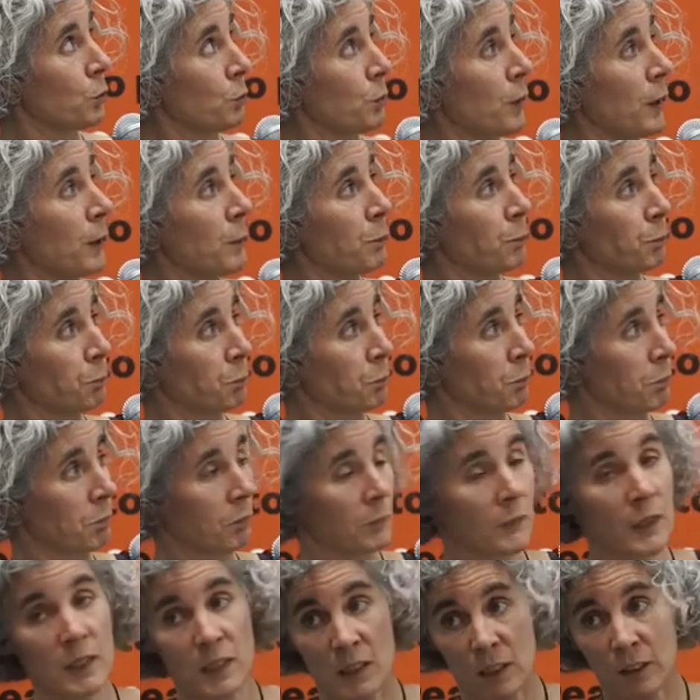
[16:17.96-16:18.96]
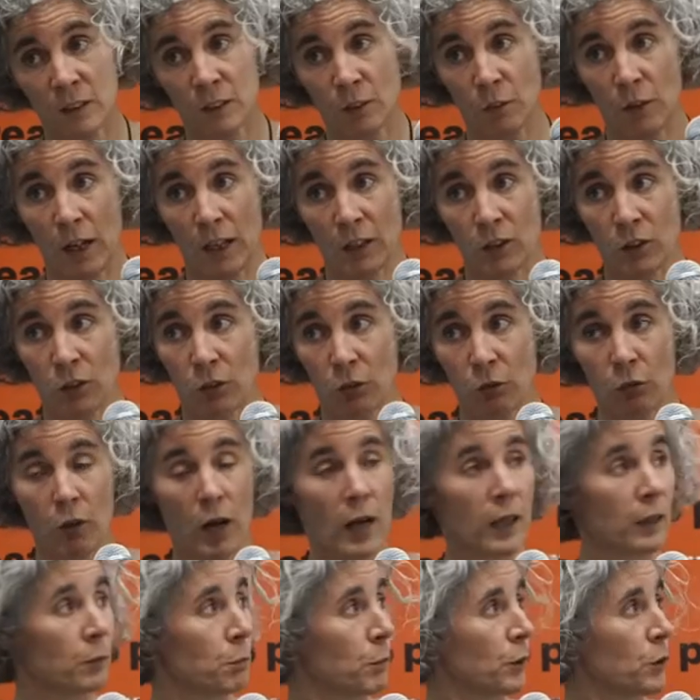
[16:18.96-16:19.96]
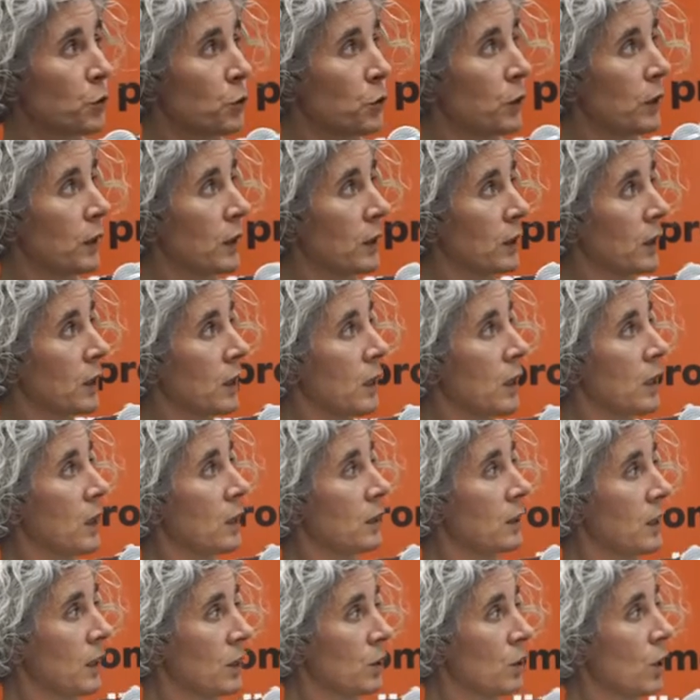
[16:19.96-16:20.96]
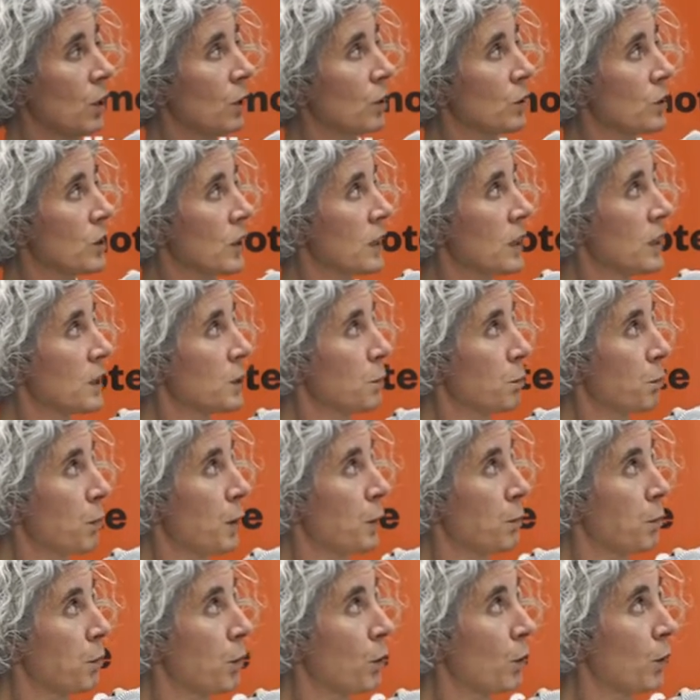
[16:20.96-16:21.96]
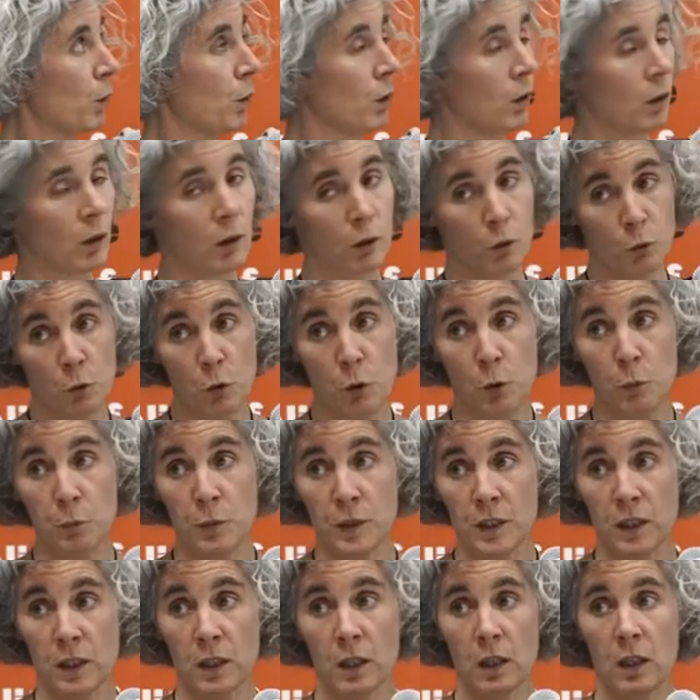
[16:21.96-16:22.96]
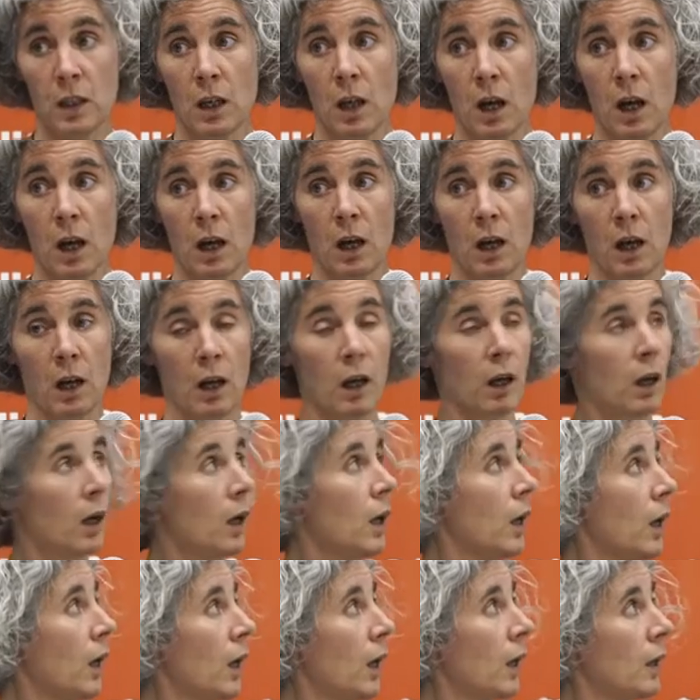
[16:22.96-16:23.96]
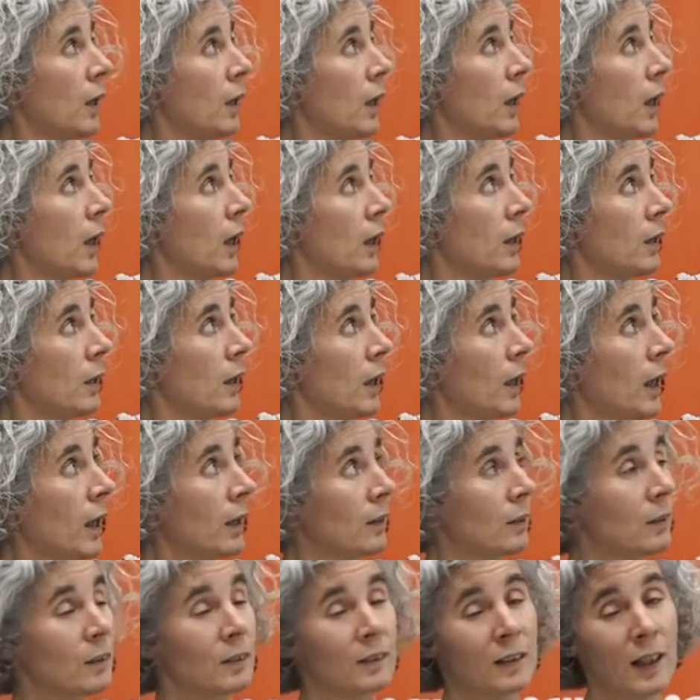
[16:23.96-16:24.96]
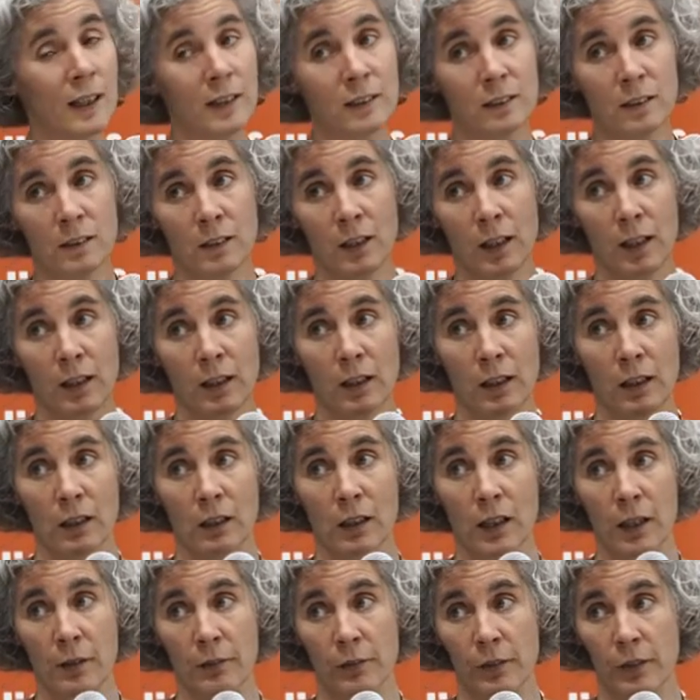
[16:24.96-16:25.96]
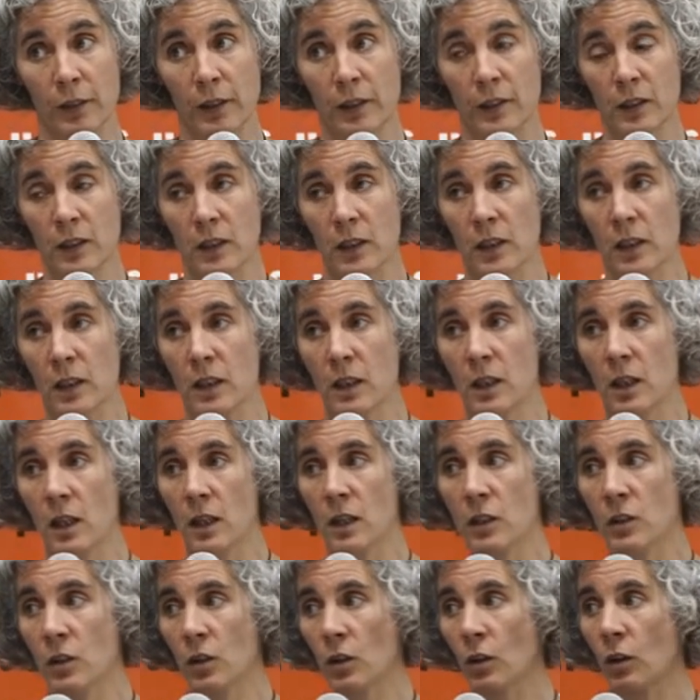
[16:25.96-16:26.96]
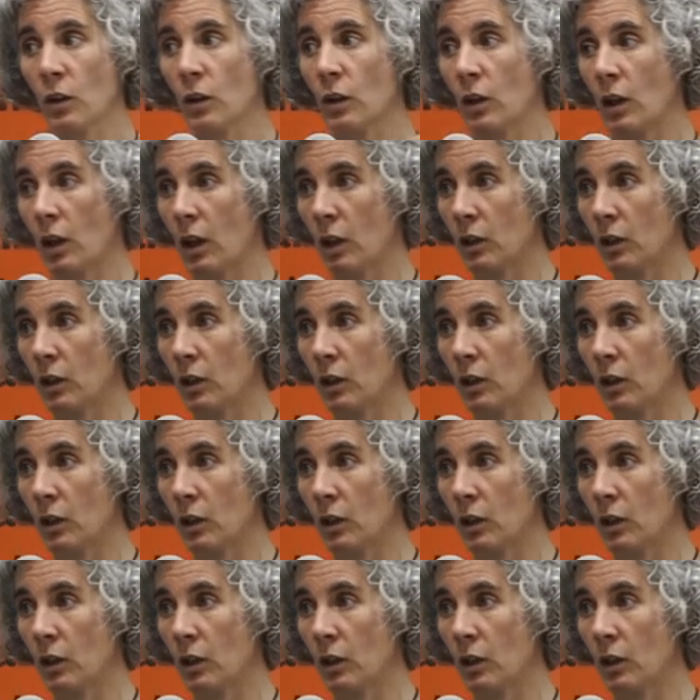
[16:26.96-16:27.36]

would be this interaction, right, between technologies, people, groups, and the data they can leverage. So